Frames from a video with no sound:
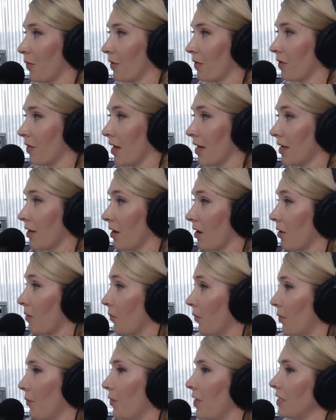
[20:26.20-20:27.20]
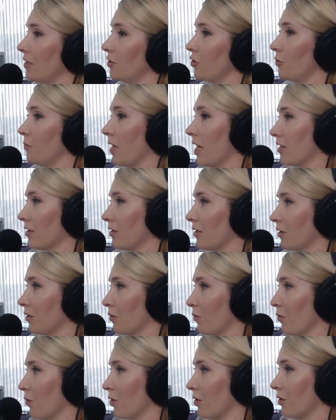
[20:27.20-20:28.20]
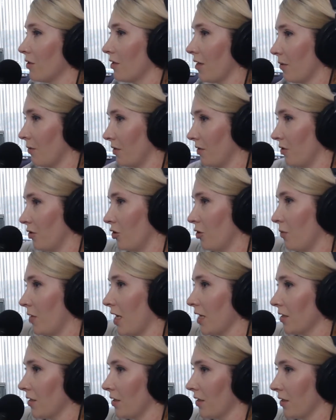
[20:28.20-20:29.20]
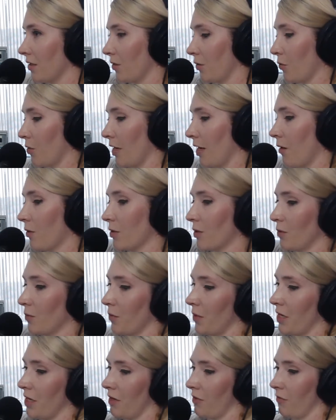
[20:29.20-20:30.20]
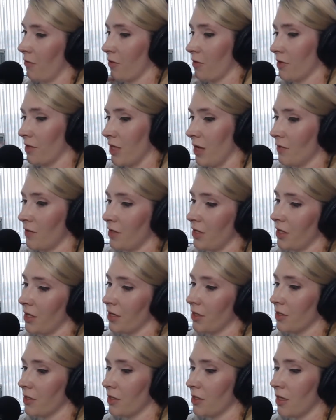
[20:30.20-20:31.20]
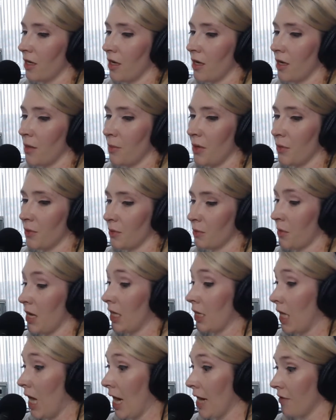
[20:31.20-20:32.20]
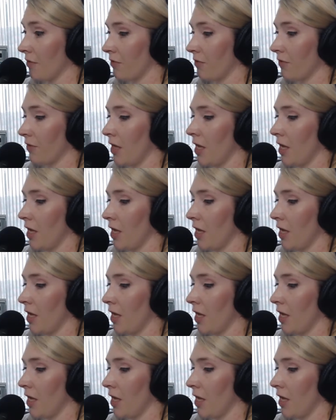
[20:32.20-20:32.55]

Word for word: Like when we did gymnastics awards, I was in gymnastics twenty hours a week for seven years. Um, it was my life.